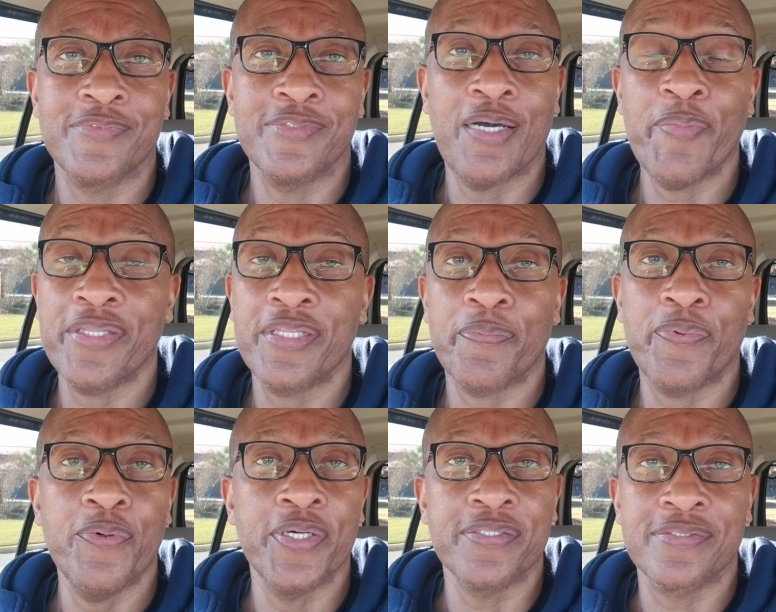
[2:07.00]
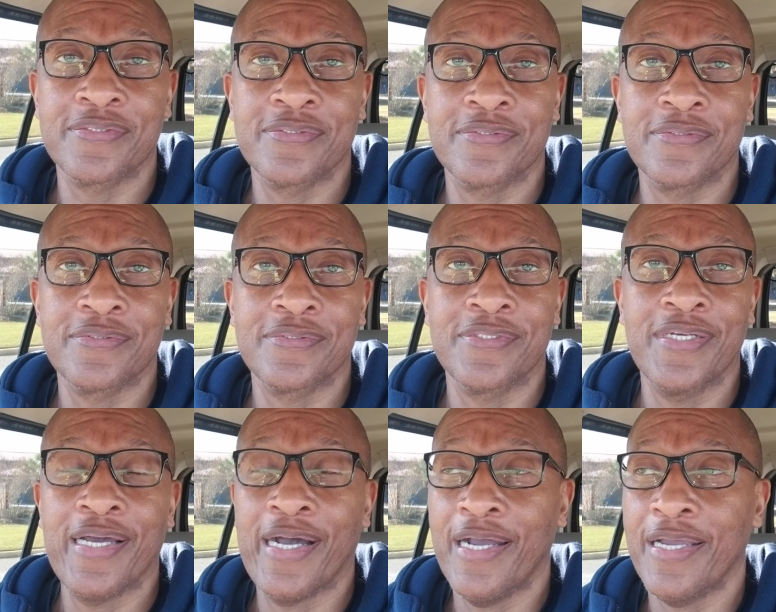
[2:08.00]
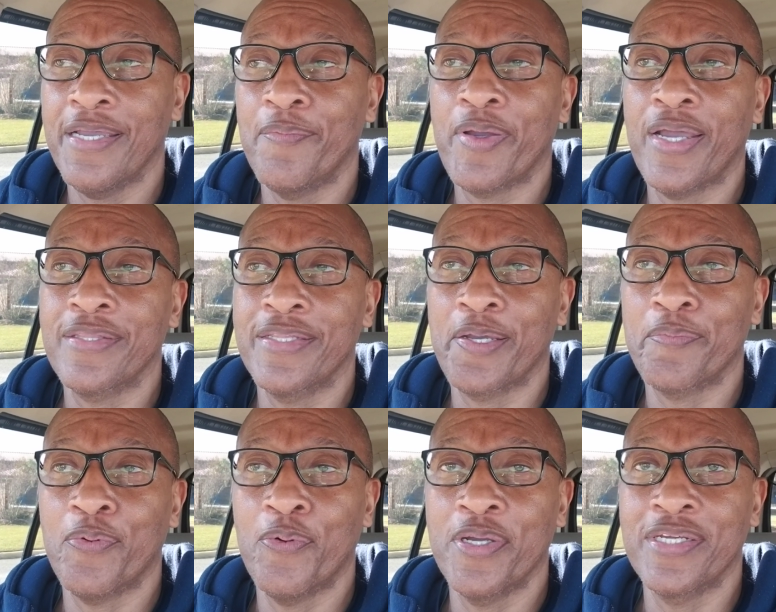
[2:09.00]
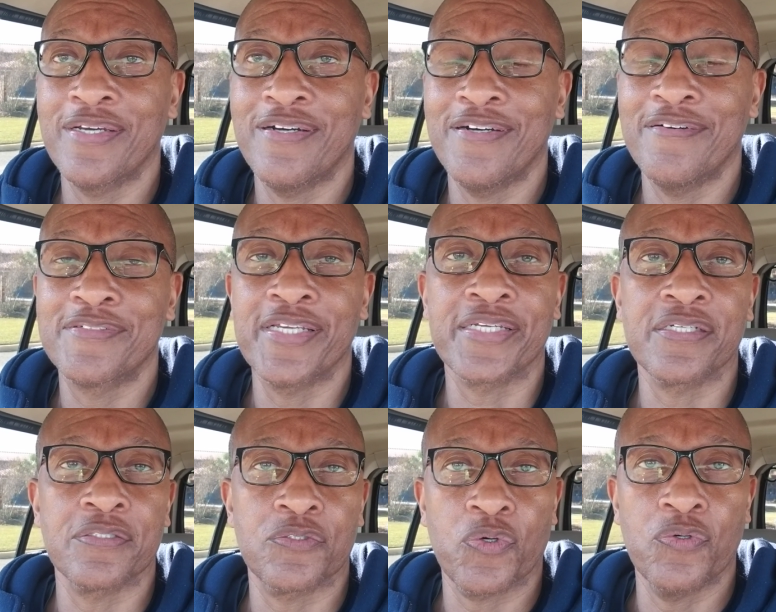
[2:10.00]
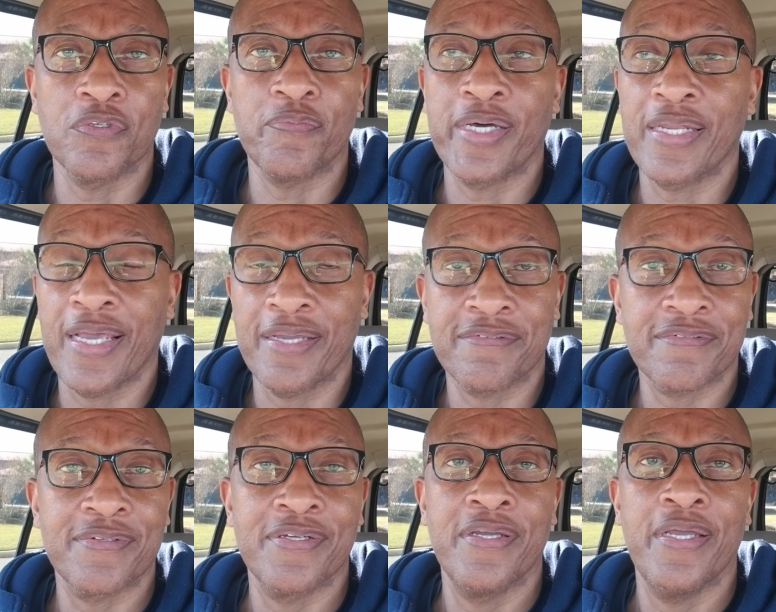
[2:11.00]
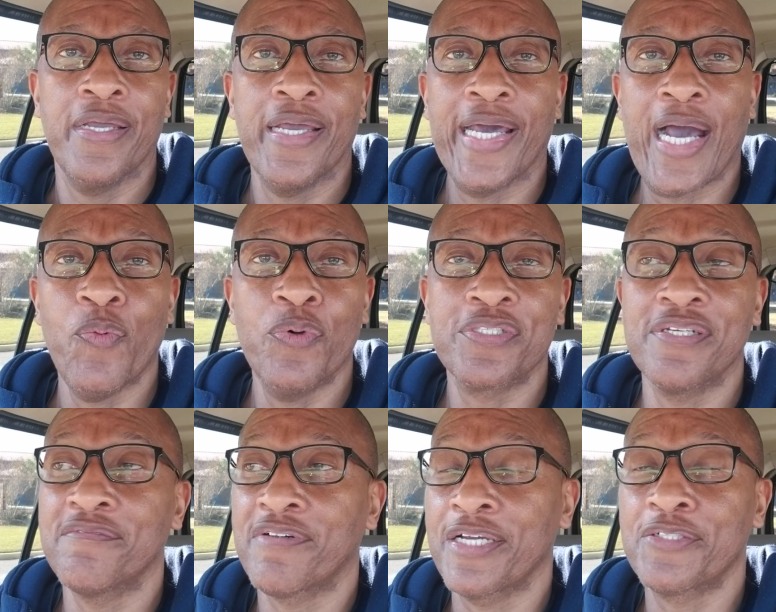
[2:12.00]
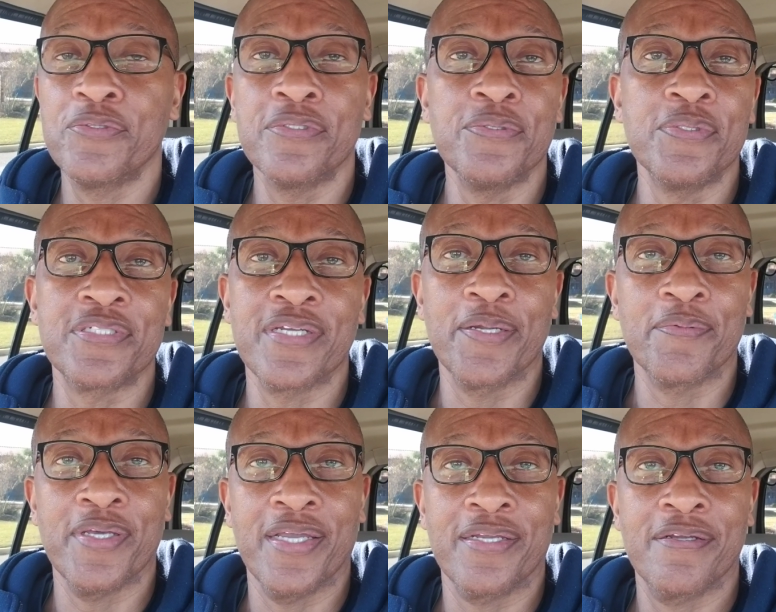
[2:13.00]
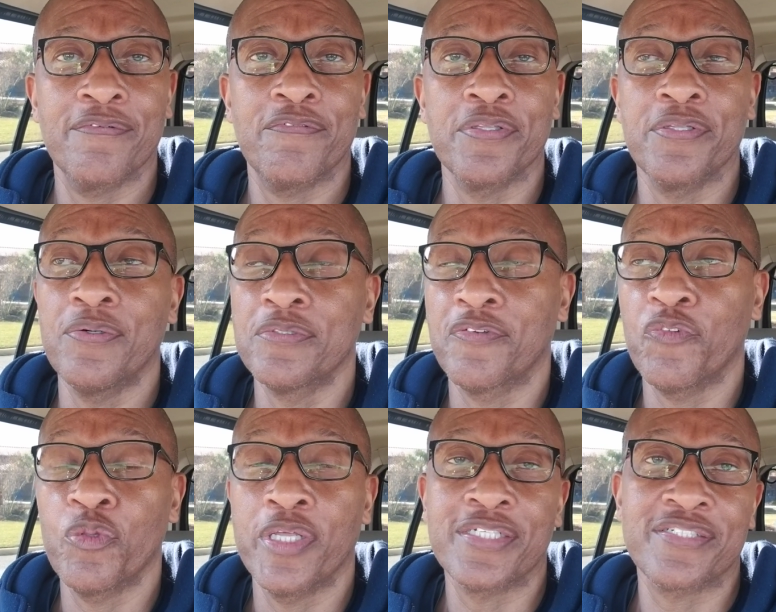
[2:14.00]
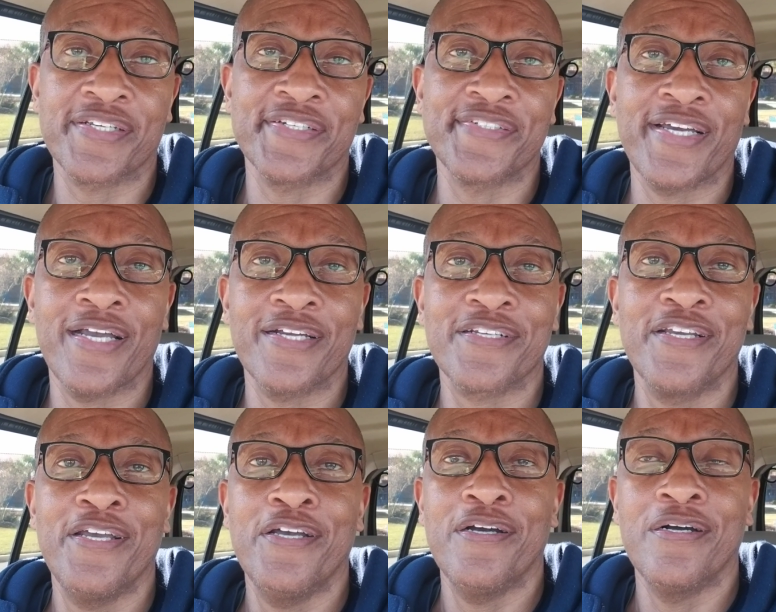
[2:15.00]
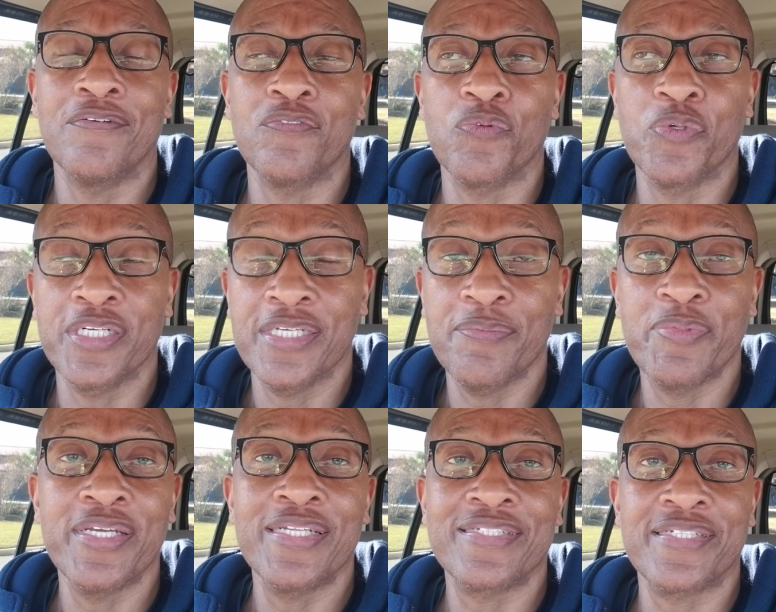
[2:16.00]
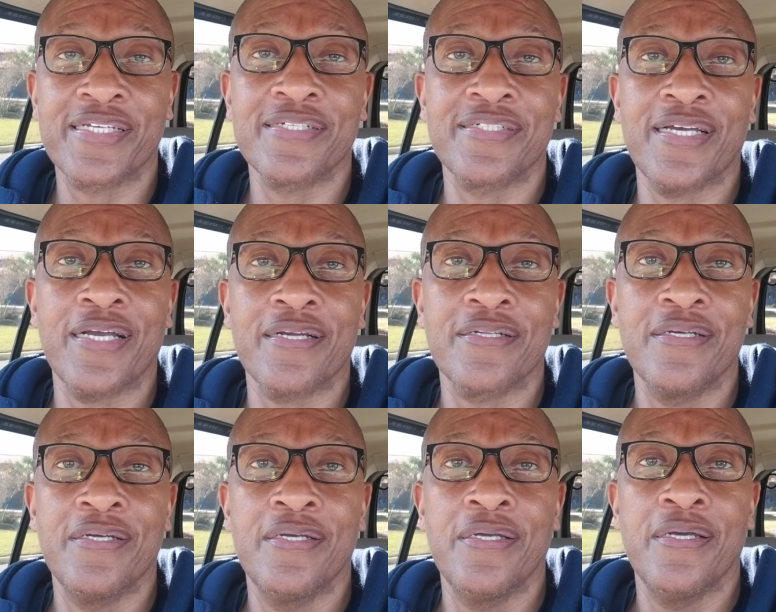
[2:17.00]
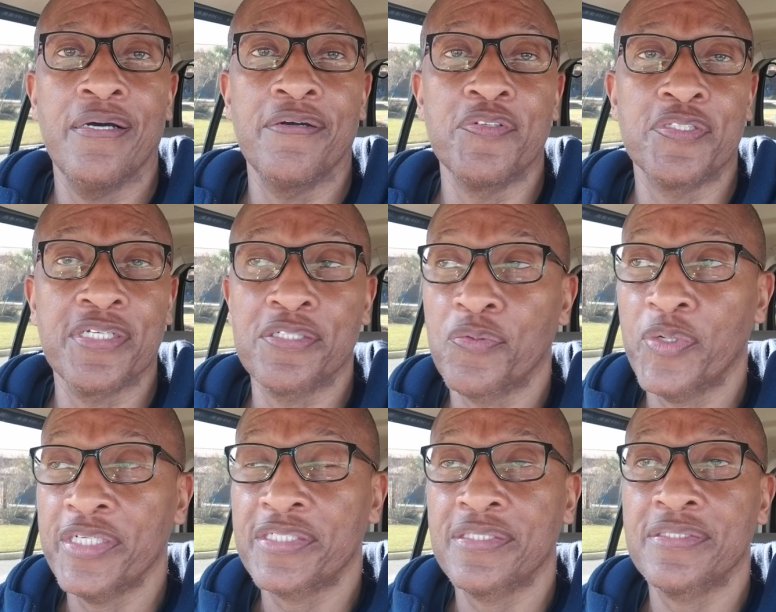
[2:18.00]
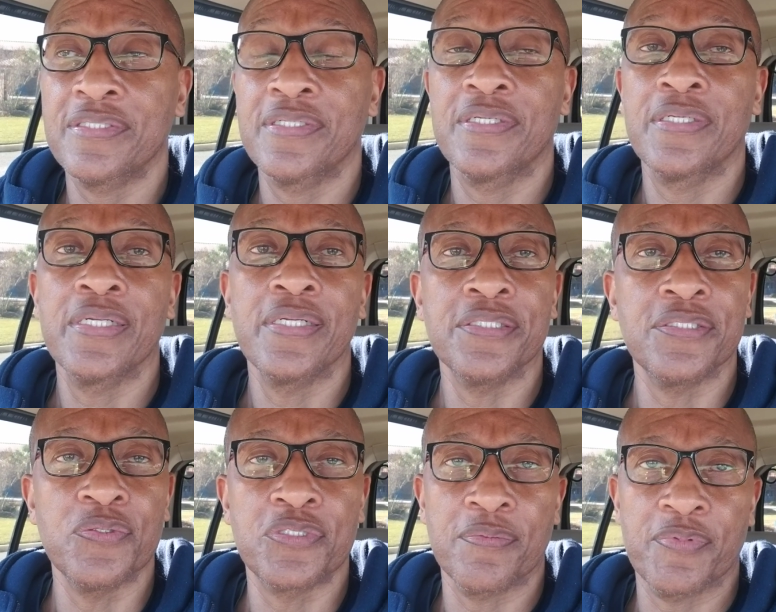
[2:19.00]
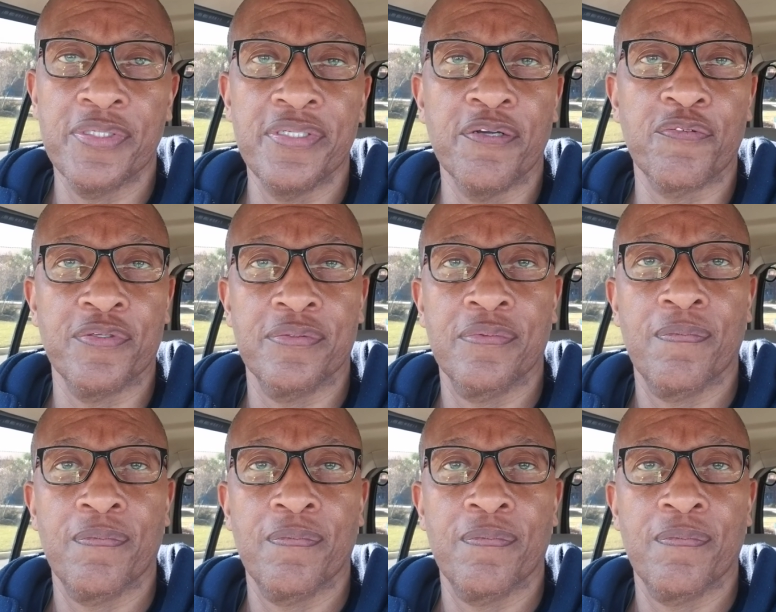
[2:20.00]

I'm at that point. I am at that point of taking control of my life. I want to invite you to do the same thing. For those of you that's sick and tired of really being sick and tired of your situation, let's do something different.